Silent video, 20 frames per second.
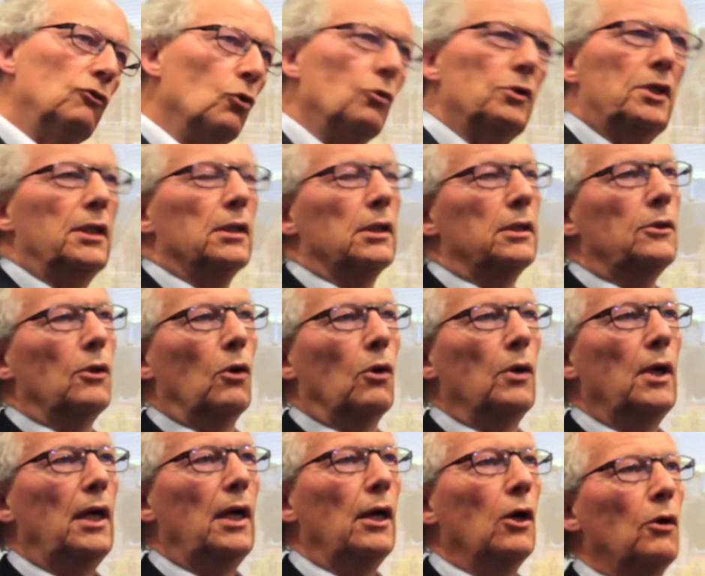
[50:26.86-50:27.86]
no deal at
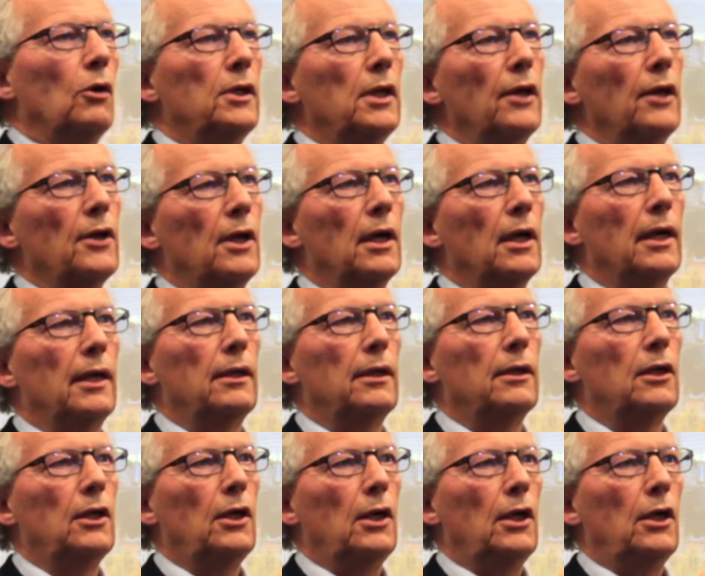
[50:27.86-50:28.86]
all. On the other
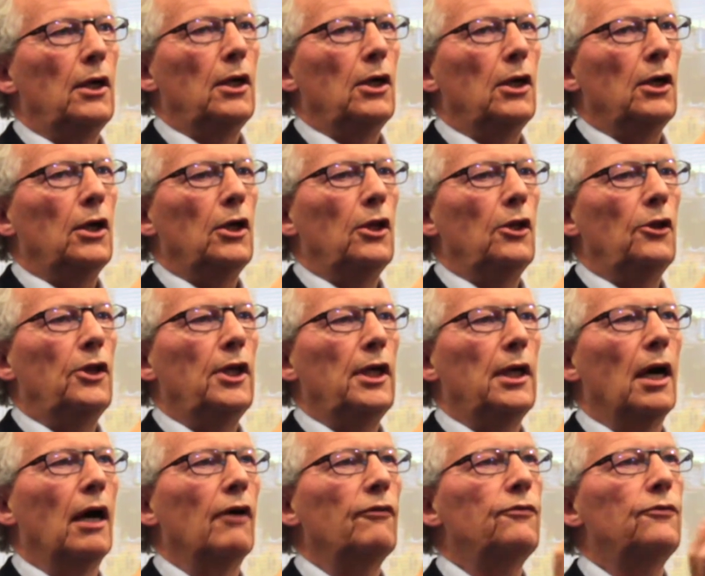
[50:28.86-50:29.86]
hand,
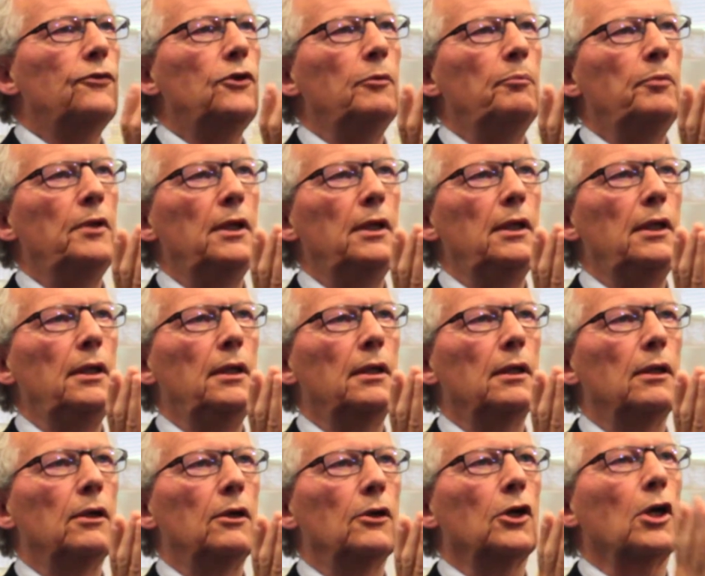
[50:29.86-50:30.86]
they have to
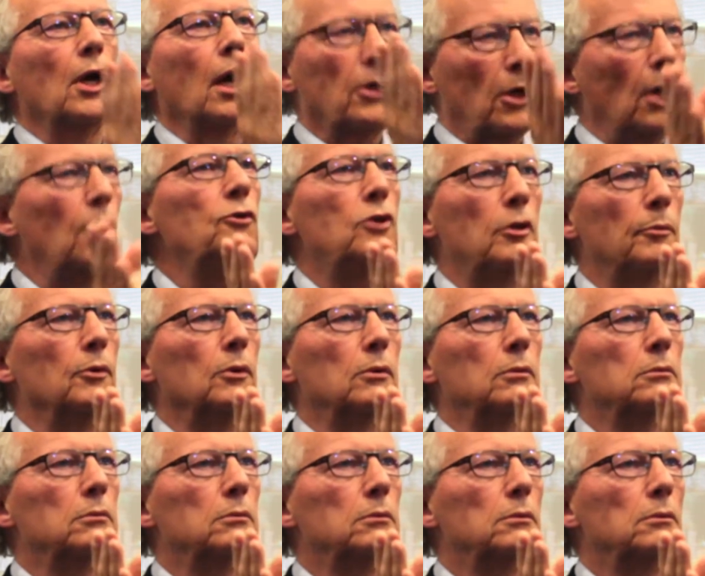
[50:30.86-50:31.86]
be
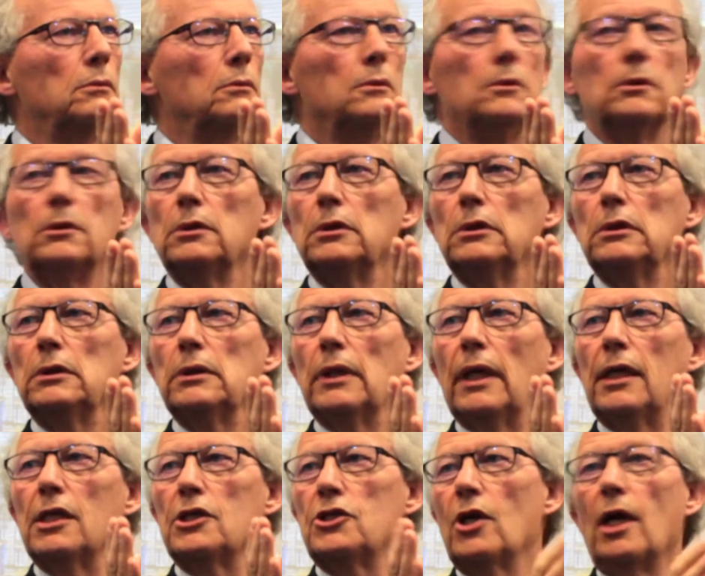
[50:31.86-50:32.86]
accountable.
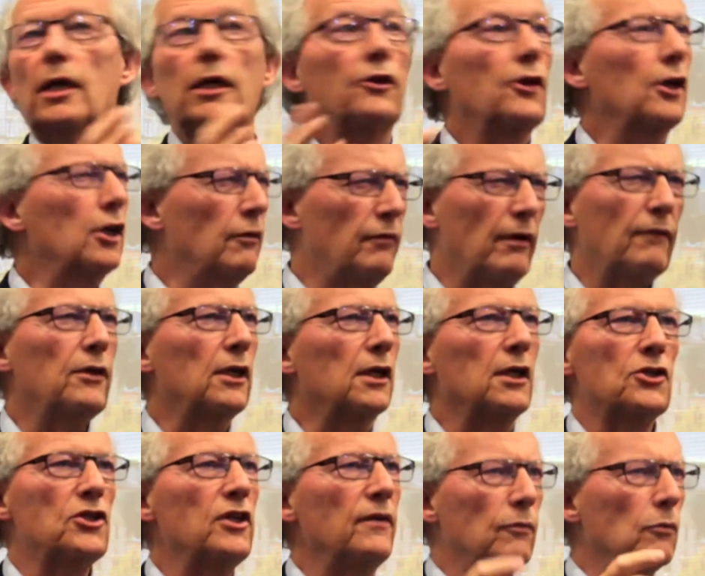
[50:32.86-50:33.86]
And it's trying to think of every
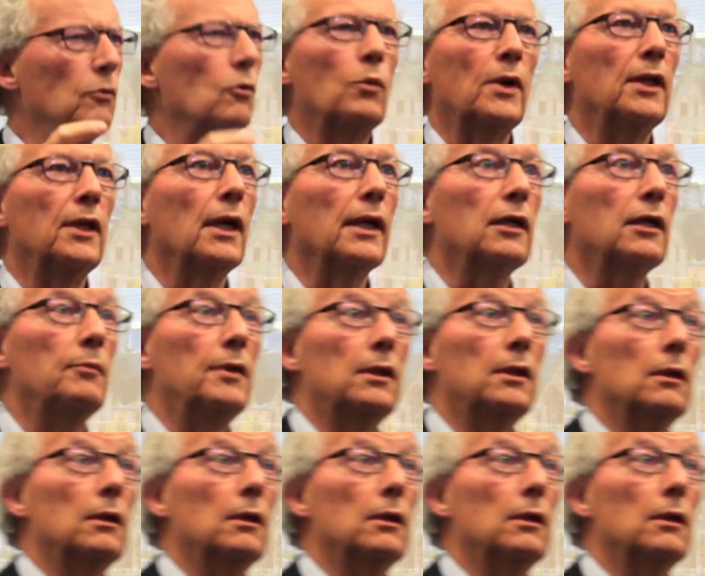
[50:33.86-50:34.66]
conceivable way that can be